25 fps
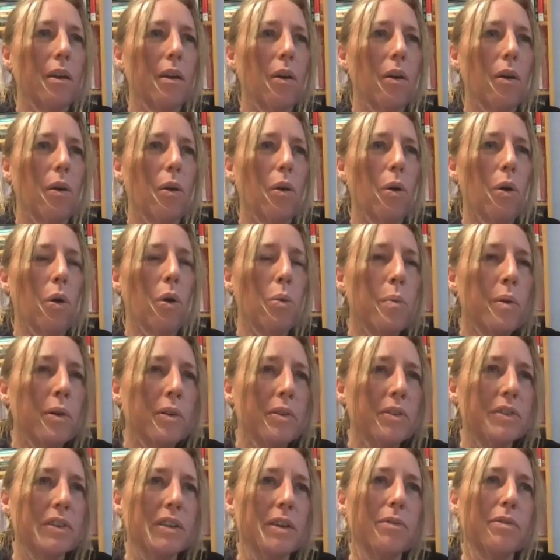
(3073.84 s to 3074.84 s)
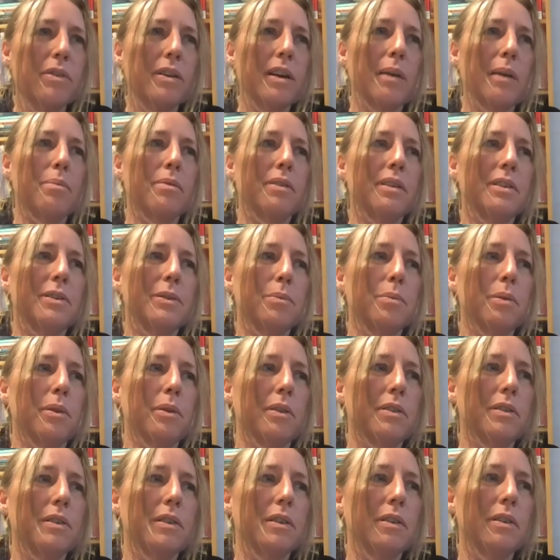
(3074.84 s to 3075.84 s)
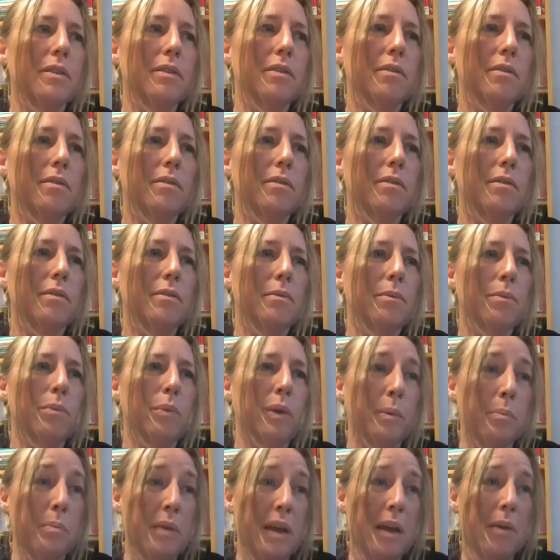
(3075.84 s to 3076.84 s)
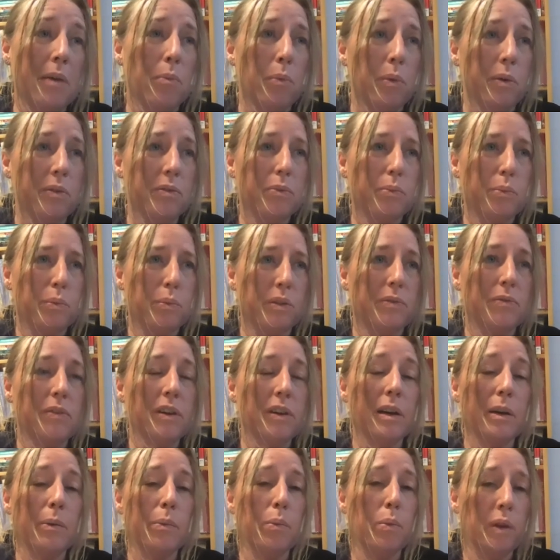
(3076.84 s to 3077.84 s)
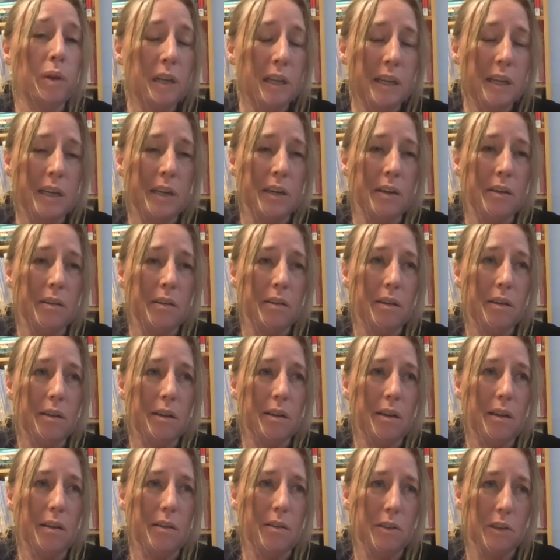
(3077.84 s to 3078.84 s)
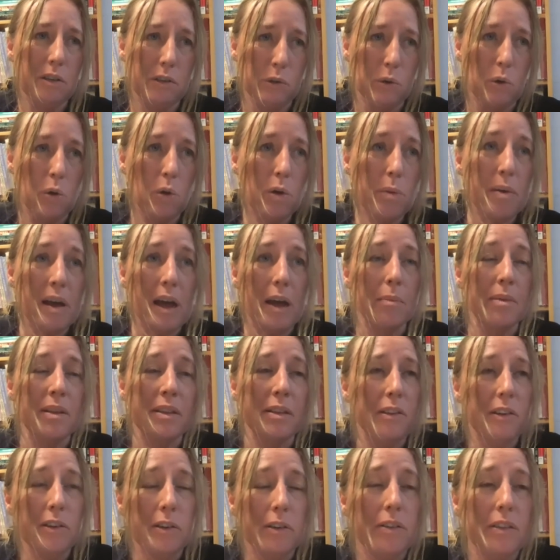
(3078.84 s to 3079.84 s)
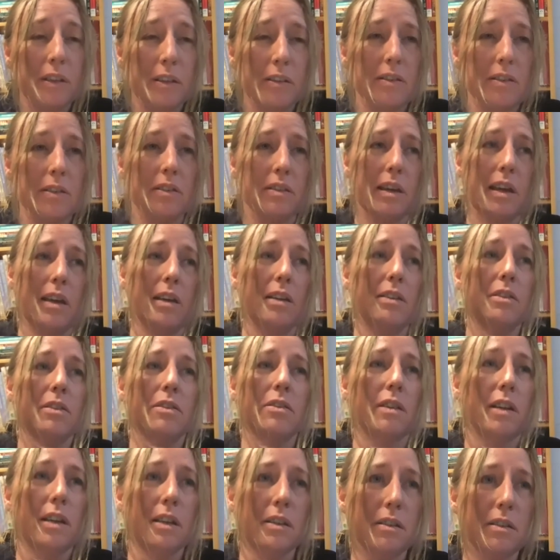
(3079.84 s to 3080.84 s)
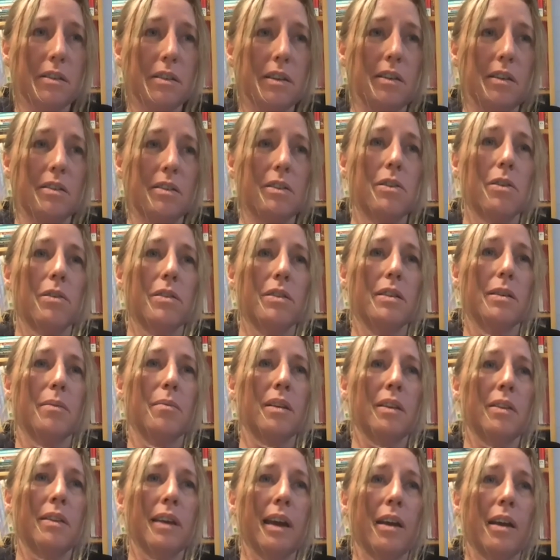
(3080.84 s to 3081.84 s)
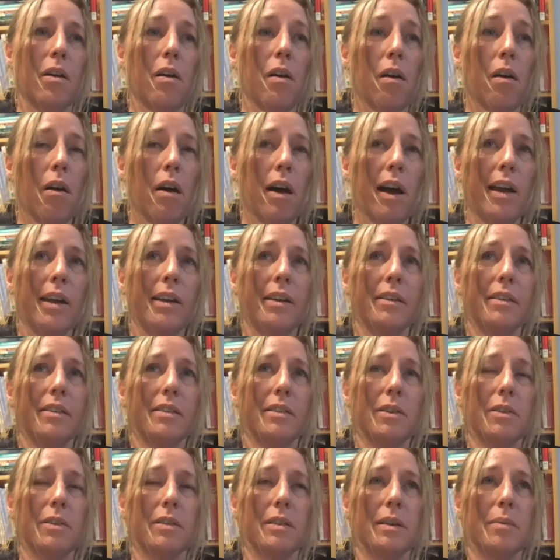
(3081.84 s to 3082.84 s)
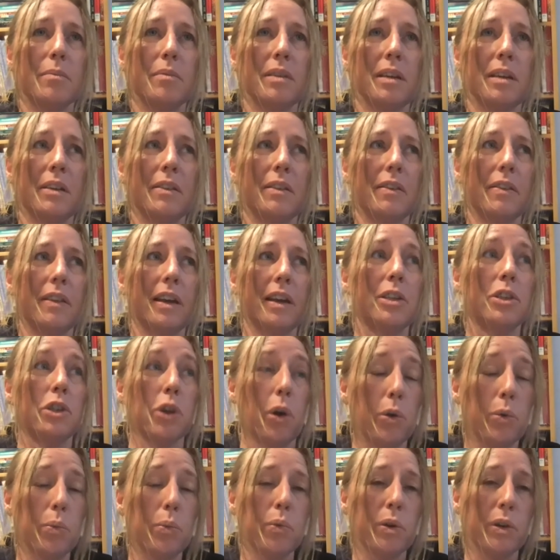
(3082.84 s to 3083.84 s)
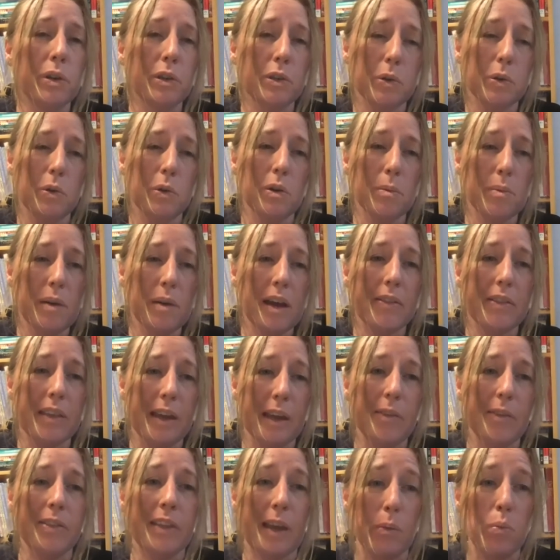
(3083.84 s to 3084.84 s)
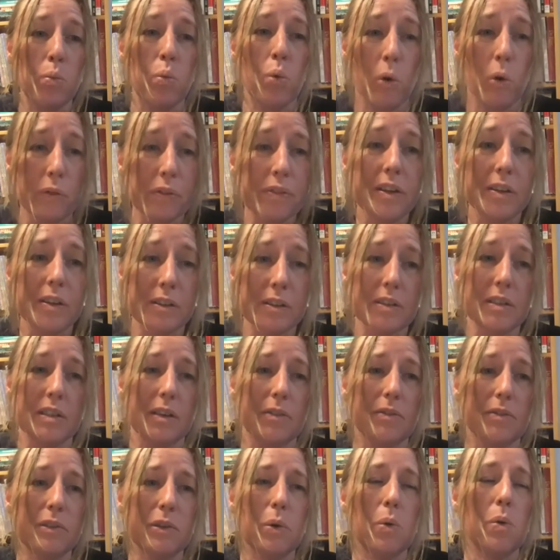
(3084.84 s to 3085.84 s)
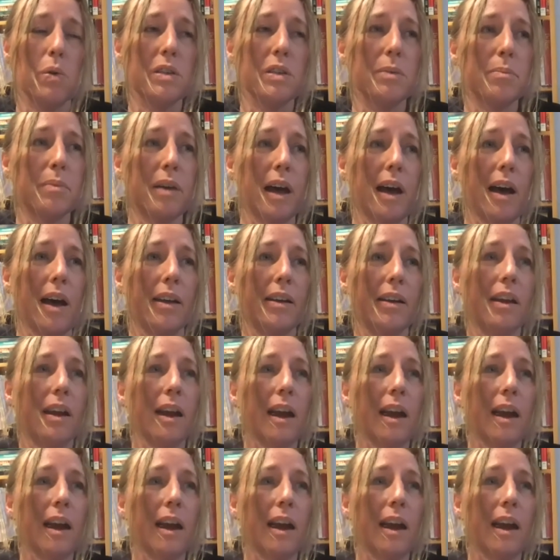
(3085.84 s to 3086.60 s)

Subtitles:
Almost every Aboriginal person we met was very willing to talk about. I mean, this is their history. It's not something they hide. It's not something that they don't want to talk about. They want this stuff talked about.